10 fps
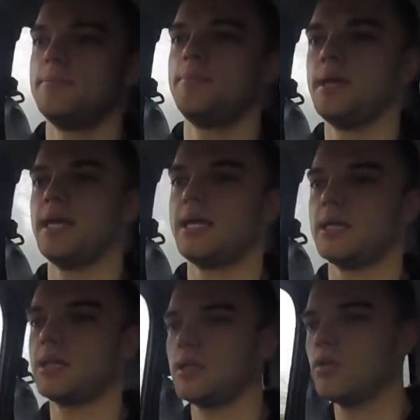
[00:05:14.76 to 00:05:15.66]

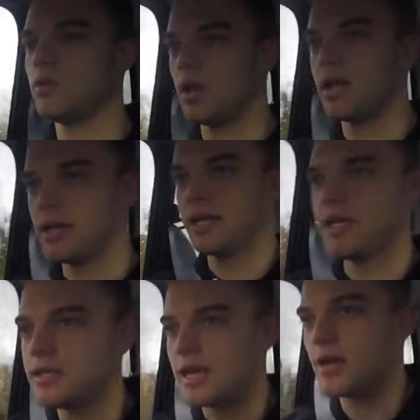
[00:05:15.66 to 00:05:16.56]
being
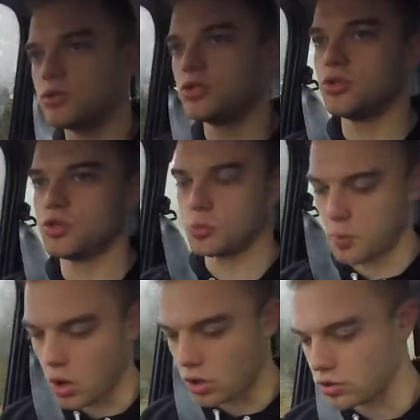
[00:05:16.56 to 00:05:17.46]
like down to
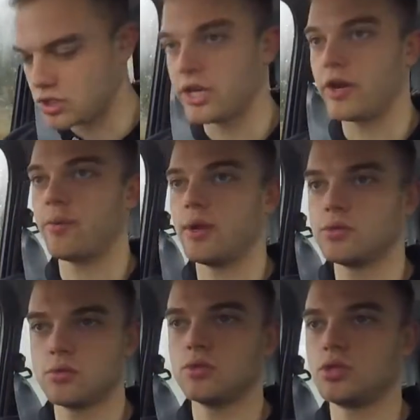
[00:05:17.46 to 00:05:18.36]
Sparko steering wheels.
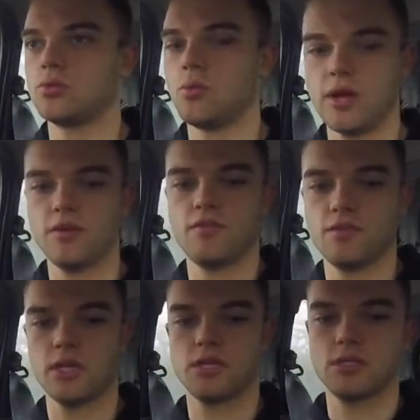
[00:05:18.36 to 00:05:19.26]
So we'll just wait for
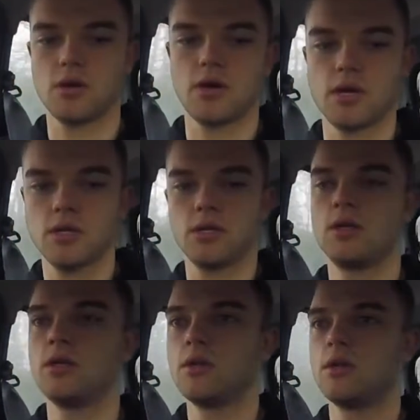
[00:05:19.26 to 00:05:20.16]
this guy.
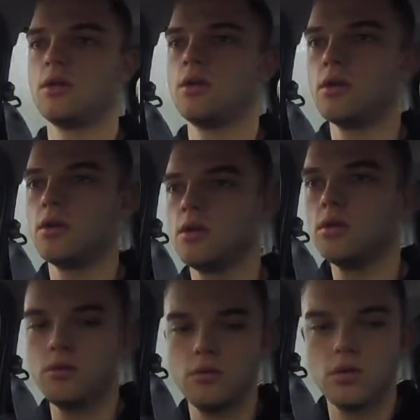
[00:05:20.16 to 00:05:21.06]

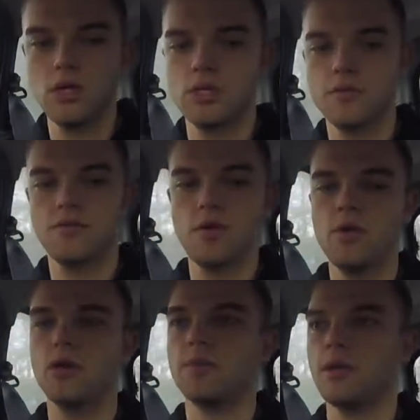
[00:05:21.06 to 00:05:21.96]
Who is
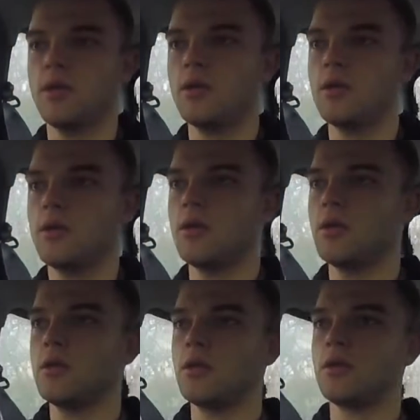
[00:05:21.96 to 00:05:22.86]
phoning me?
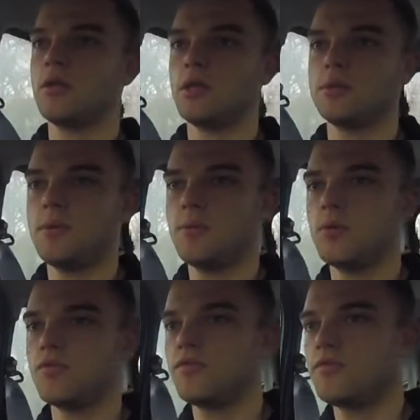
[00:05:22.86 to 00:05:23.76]
These people
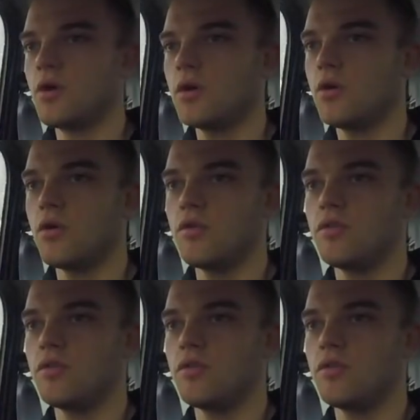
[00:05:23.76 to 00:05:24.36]
can fuck off.